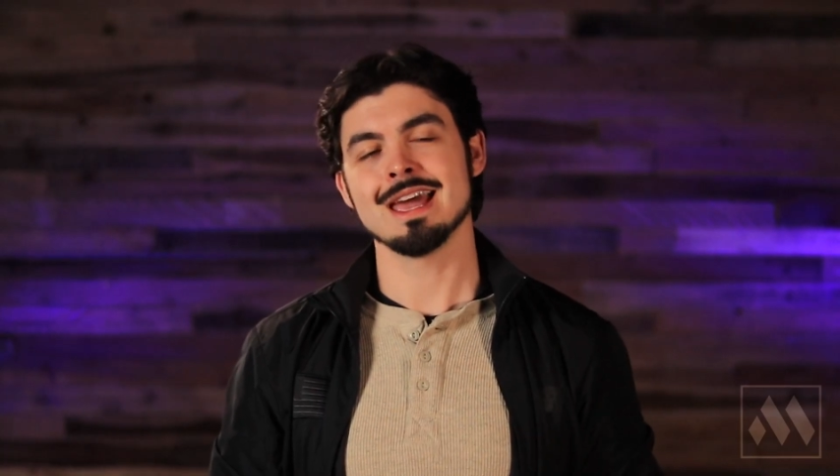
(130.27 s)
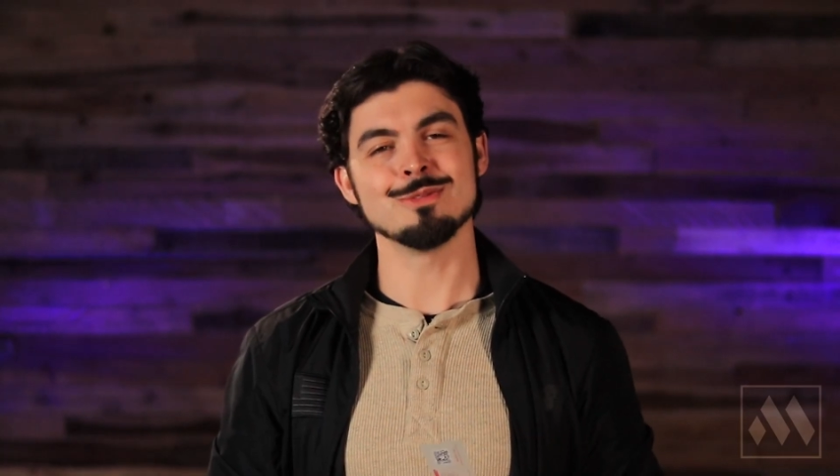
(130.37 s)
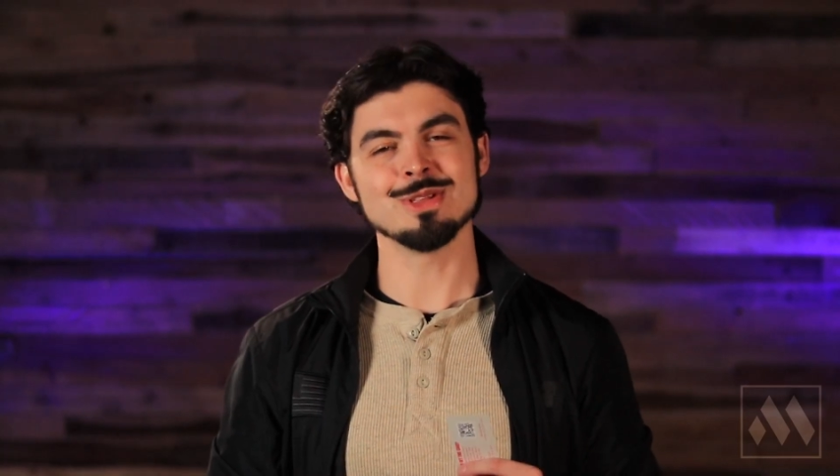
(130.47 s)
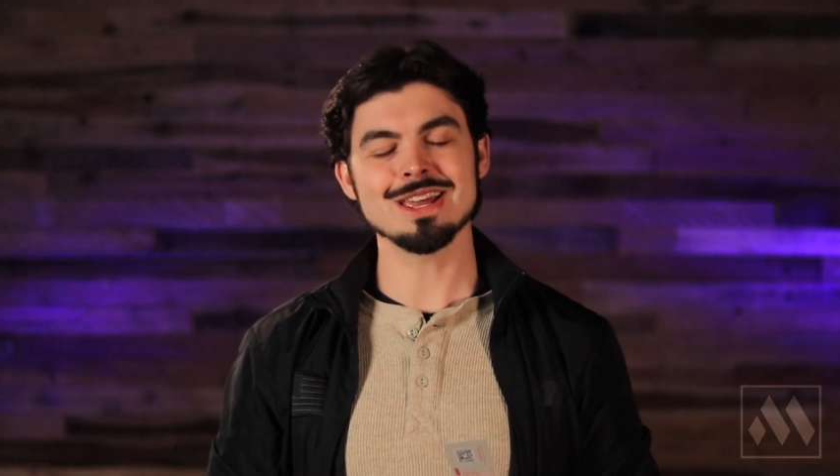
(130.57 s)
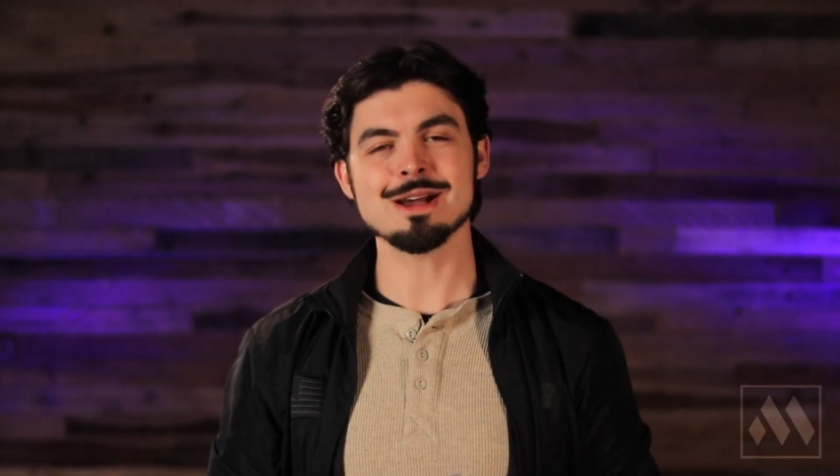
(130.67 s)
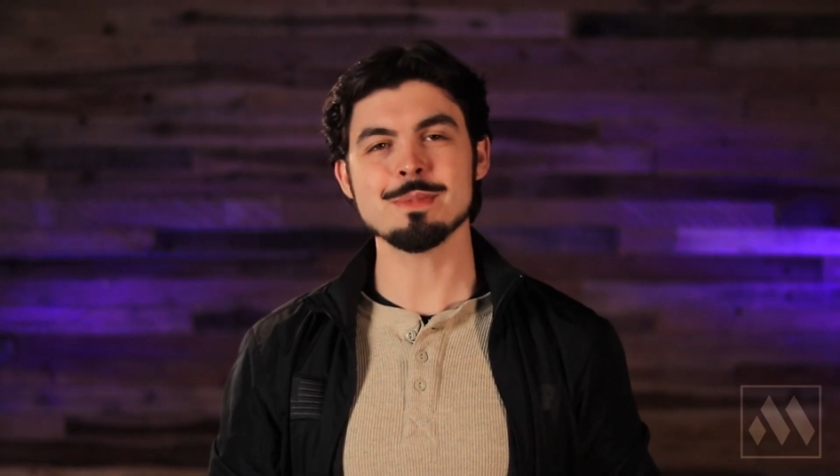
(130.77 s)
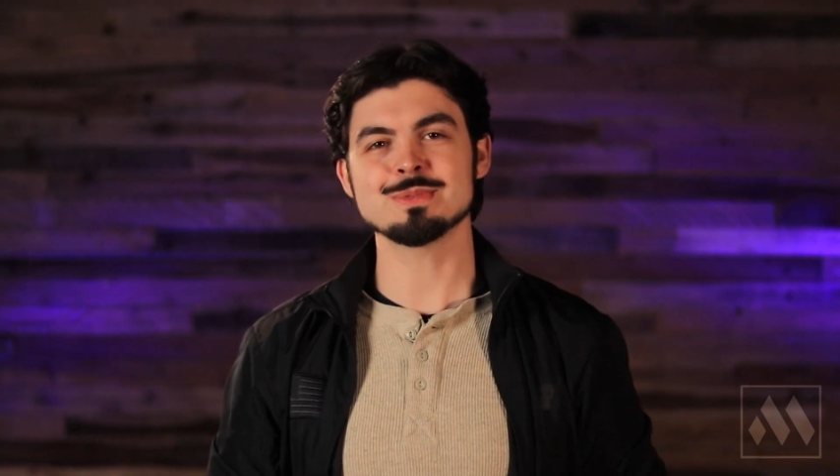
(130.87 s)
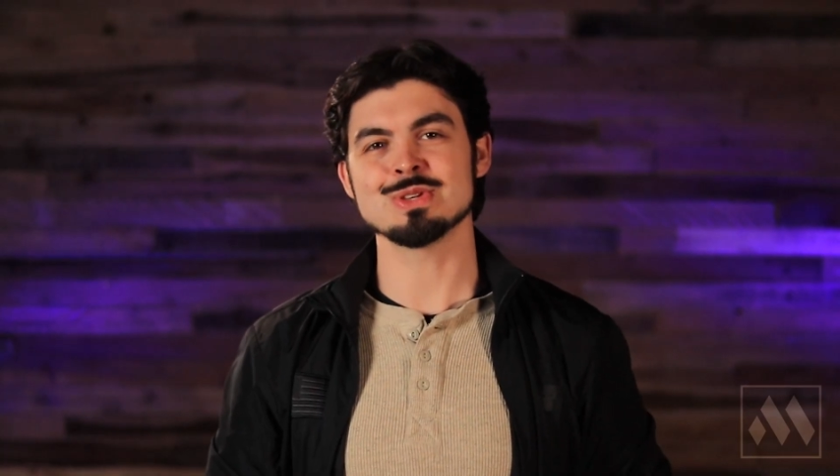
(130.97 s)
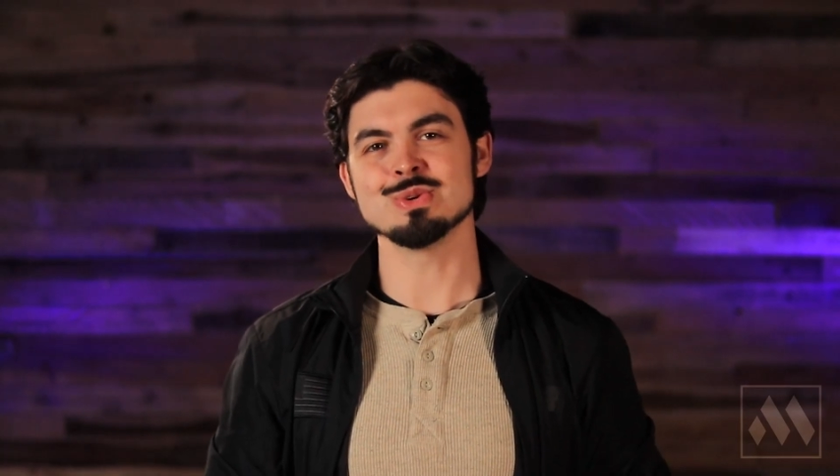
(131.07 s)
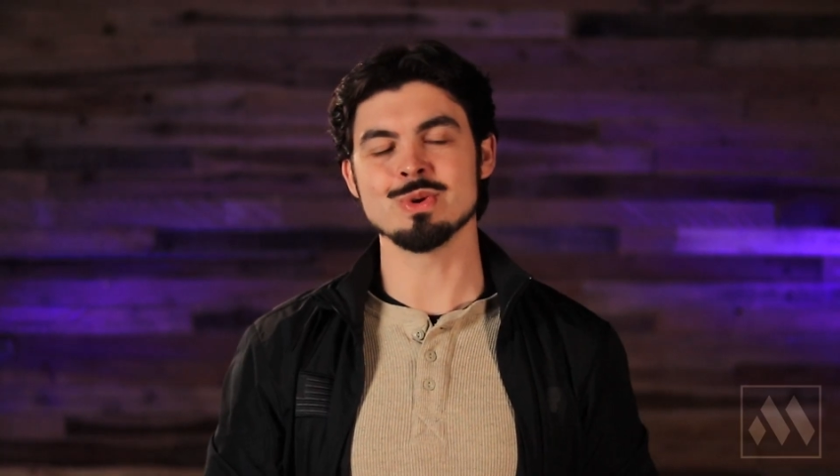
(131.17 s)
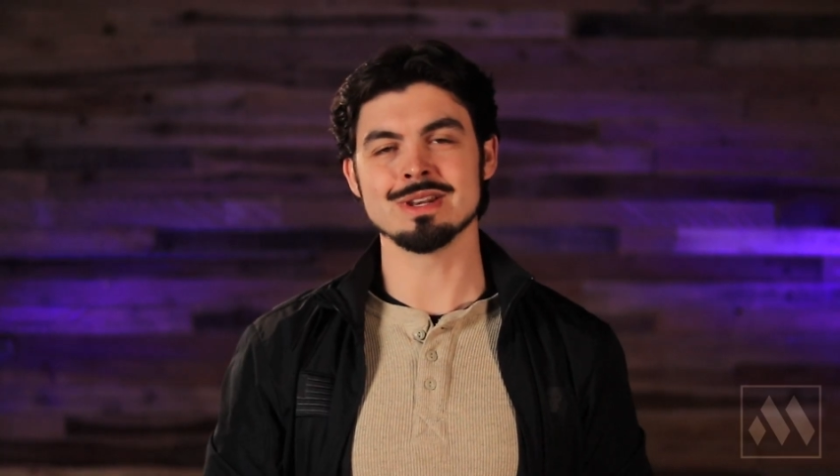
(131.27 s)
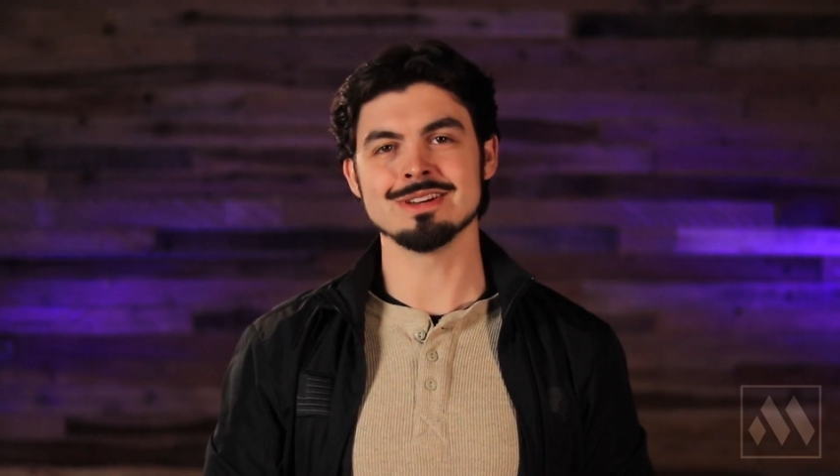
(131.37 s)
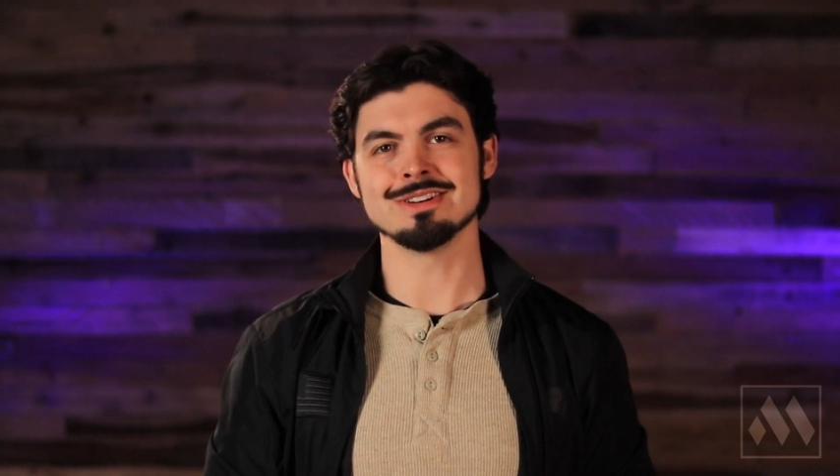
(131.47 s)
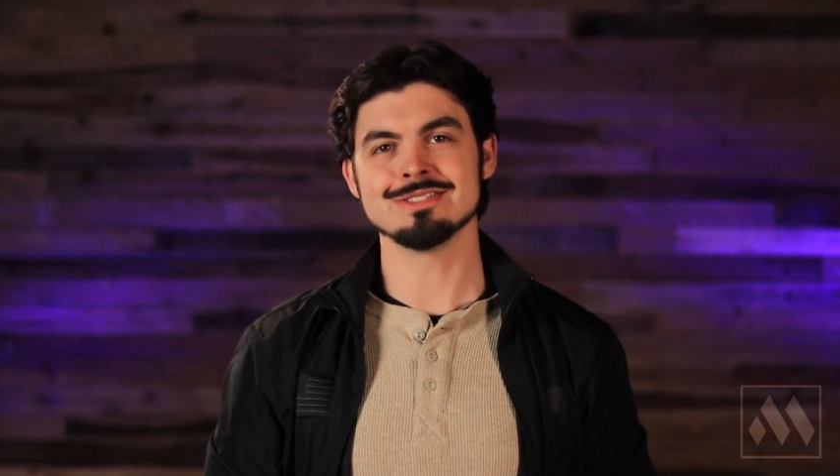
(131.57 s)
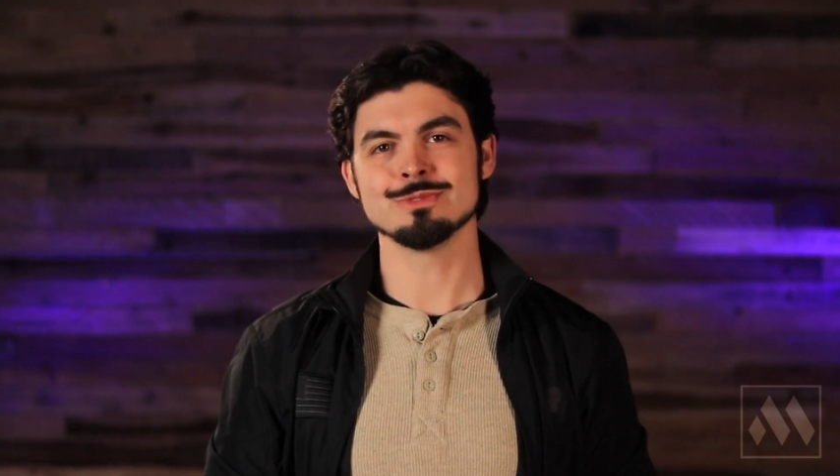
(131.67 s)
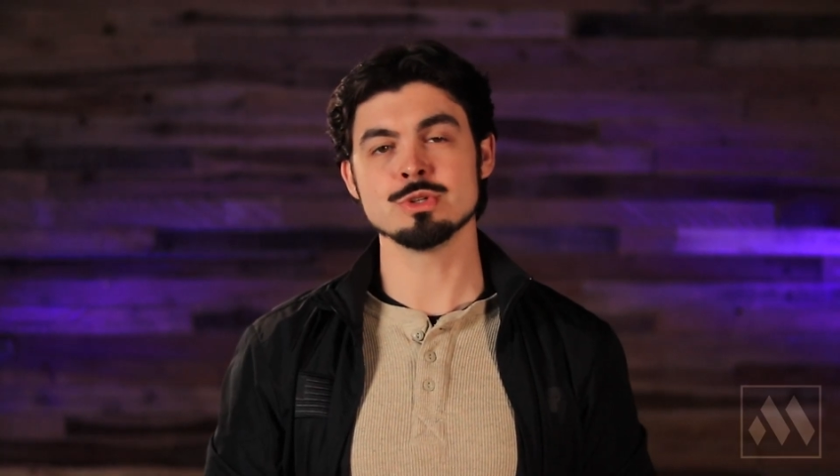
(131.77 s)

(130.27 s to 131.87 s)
And when they come up to the window,